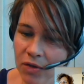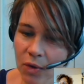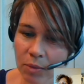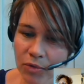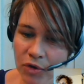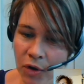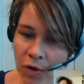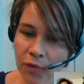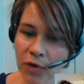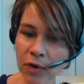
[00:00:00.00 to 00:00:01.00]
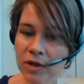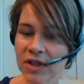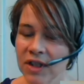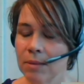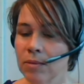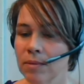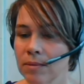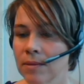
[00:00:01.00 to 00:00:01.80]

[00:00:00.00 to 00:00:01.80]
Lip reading: to observe your team.